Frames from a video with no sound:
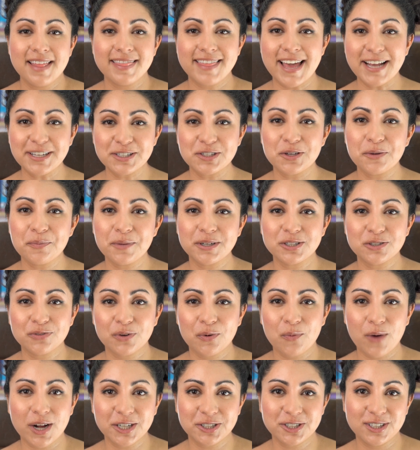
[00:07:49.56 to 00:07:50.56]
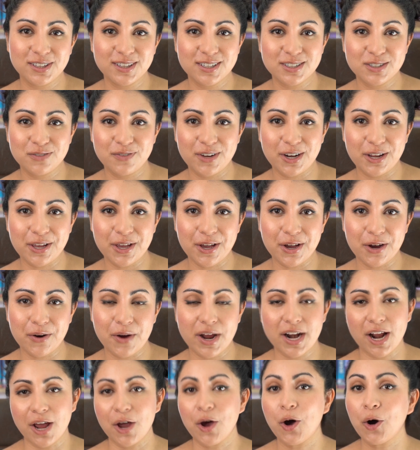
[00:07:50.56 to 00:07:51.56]
Thanks so much for watching this video,
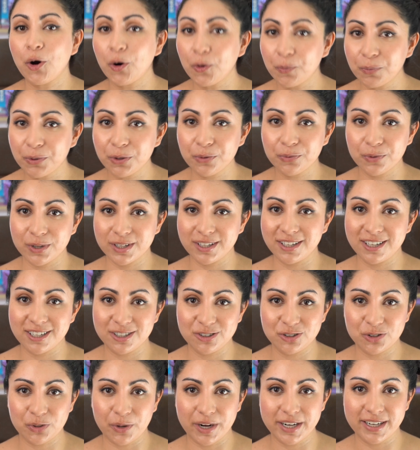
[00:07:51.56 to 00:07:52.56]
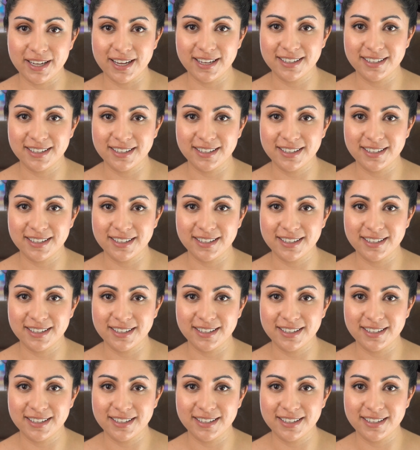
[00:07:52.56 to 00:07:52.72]
and I hope you really enjoyed